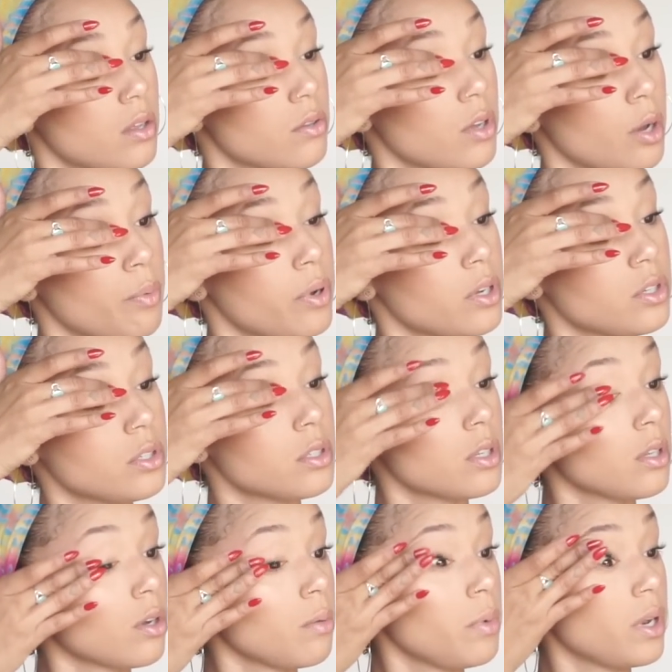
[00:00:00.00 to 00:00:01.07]
So I put
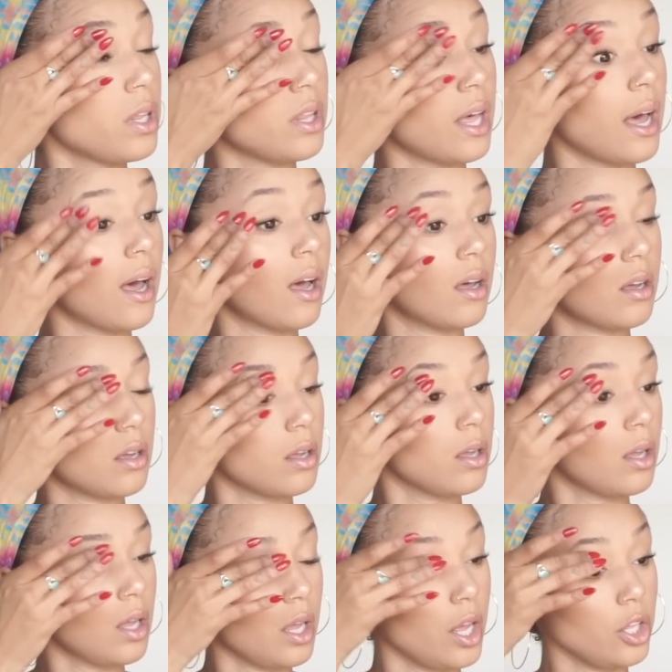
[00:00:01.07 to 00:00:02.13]
just a little bit of that.
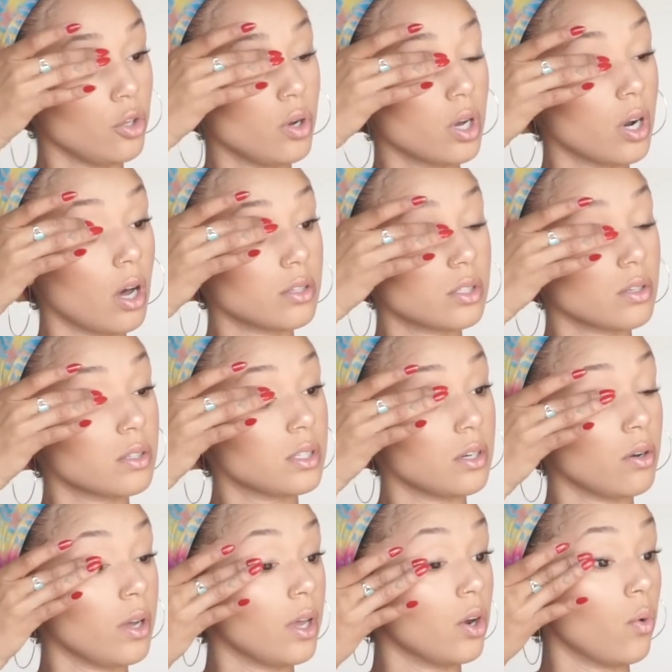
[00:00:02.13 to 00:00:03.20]
You could also
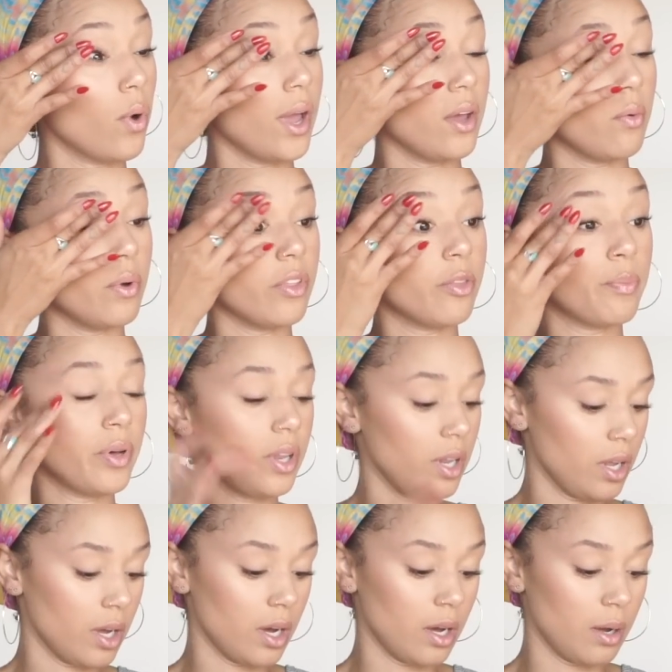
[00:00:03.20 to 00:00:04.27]
still get away with
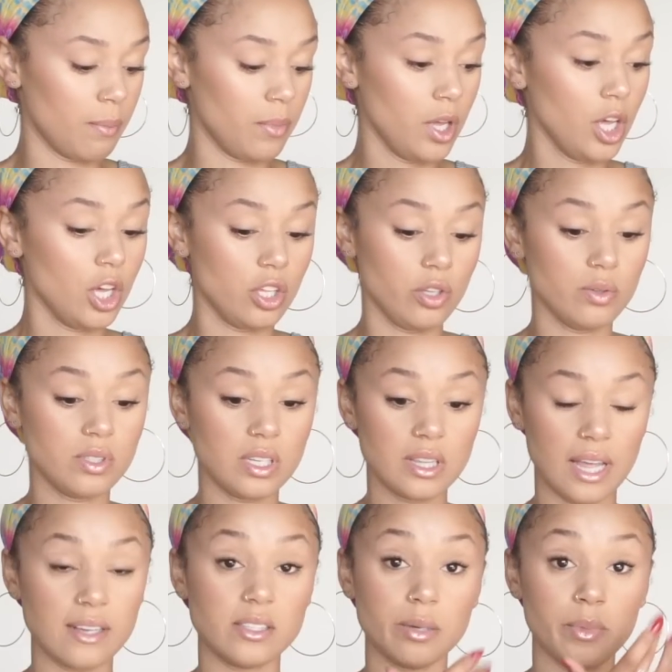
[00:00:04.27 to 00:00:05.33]
putting
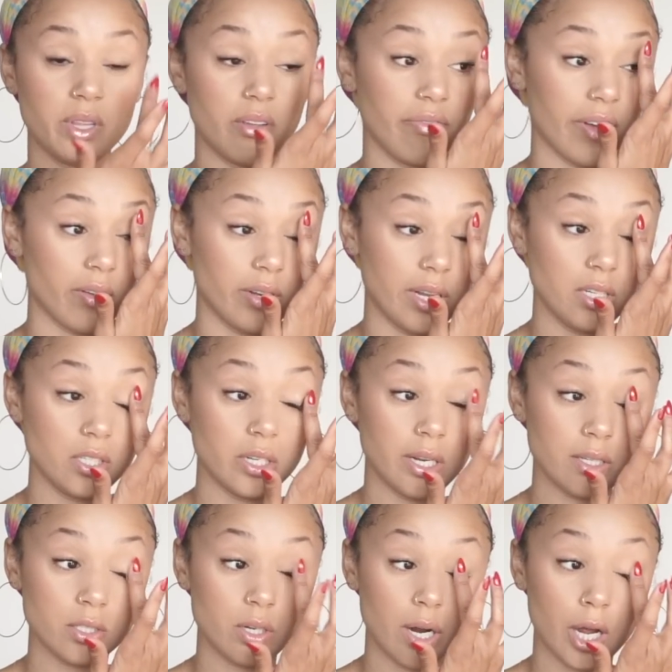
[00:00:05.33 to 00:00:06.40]
using like some of the foundation
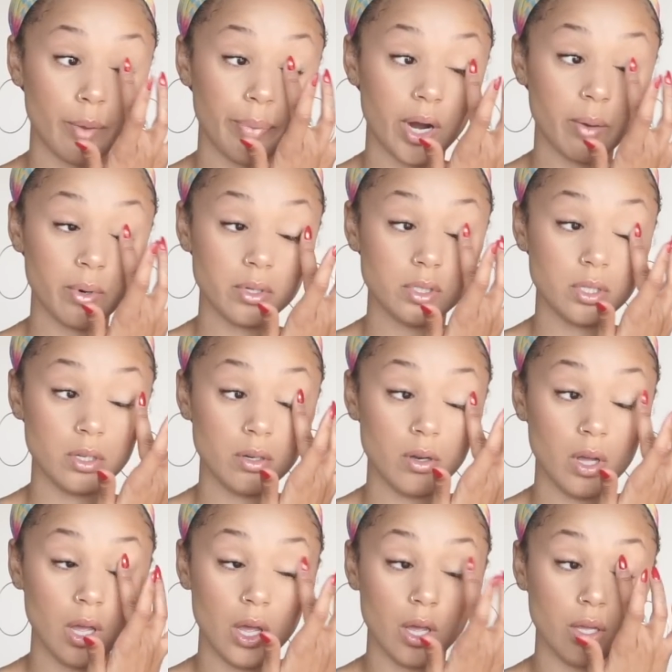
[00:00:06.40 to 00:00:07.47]
as your eye primer
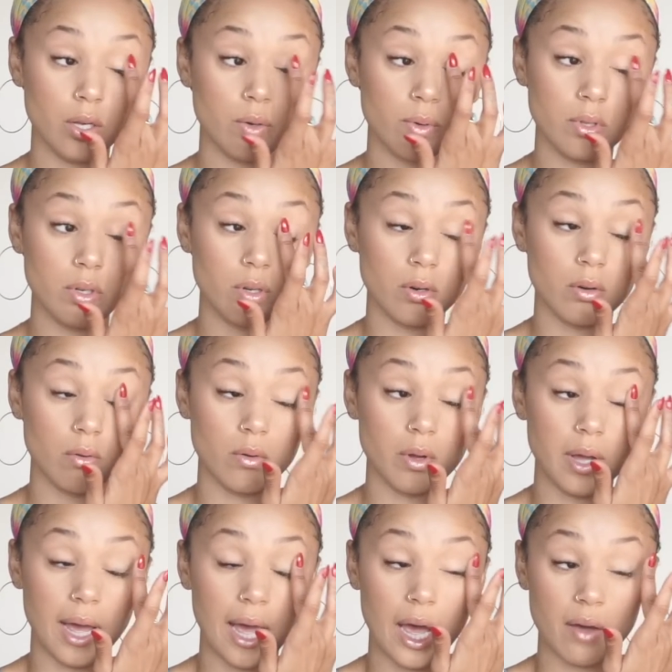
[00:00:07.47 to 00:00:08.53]
too. You really don't
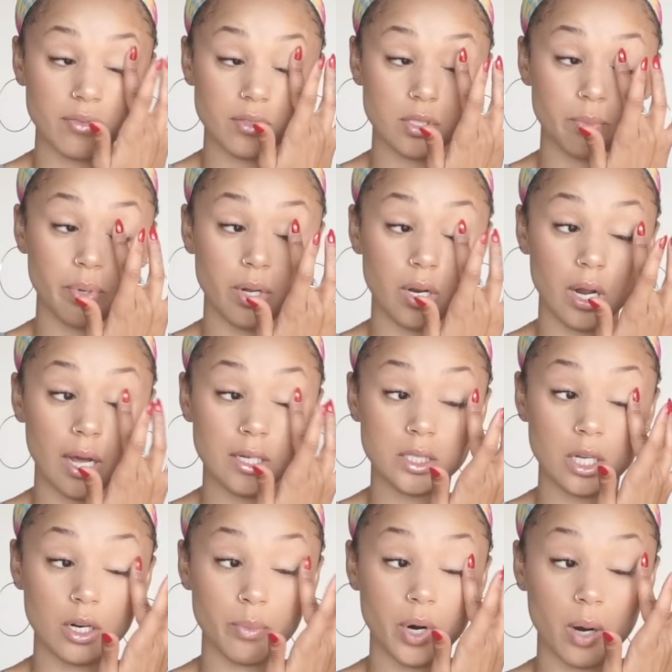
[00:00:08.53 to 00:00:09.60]
have to put an
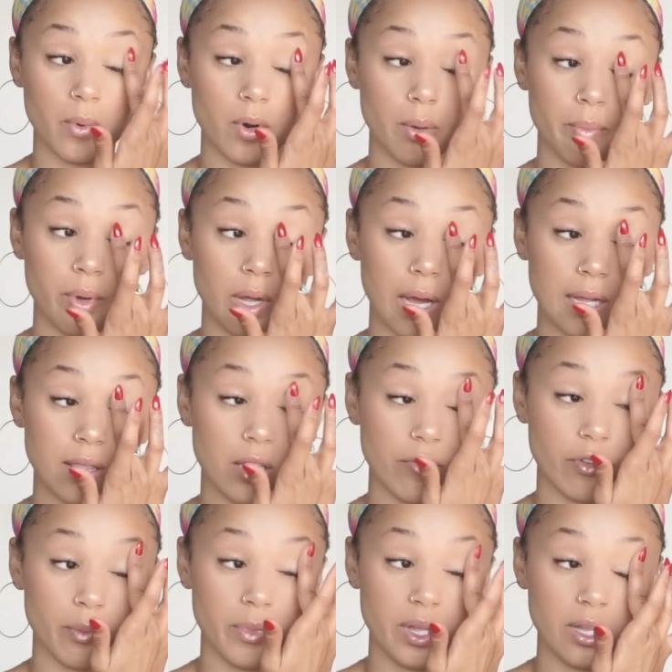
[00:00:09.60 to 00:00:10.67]
eyeshadow primer, but I think
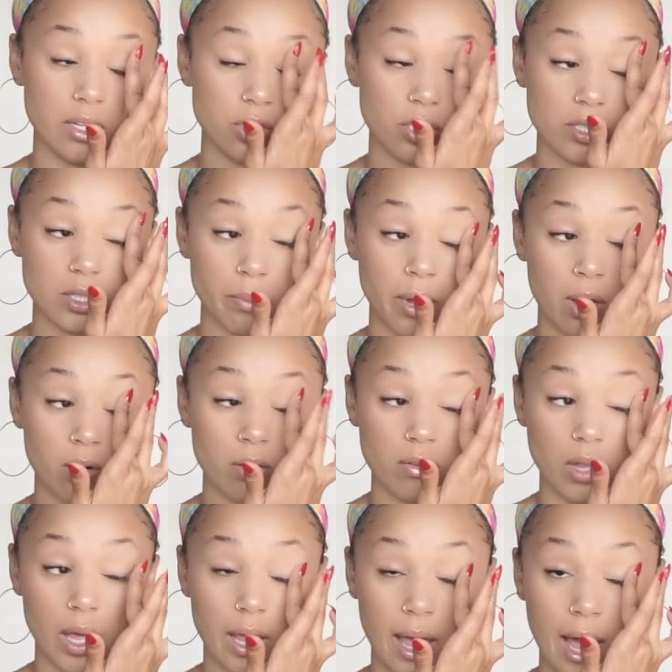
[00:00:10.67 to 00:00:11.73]
for me it's just a matter
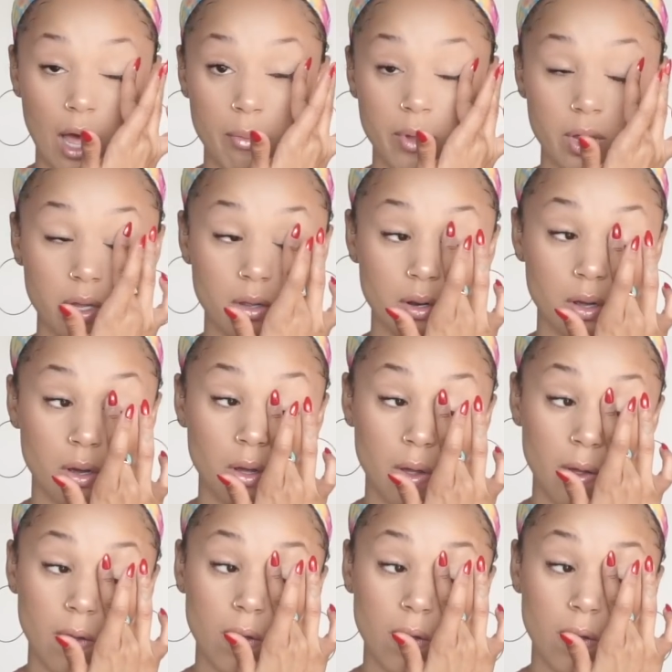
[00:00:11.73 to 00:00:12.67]
of like habit, you know.